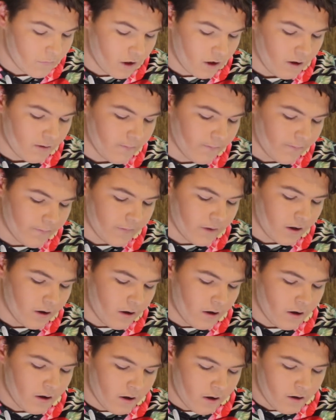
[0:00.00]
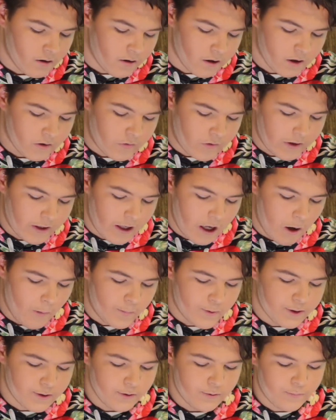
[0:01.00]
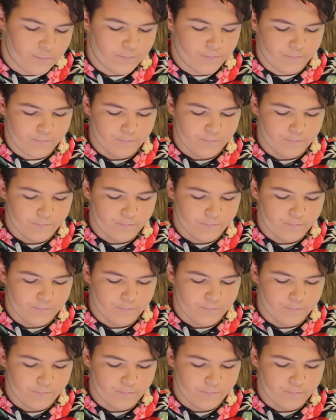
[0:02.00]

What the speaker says: Yeah. this really helps you.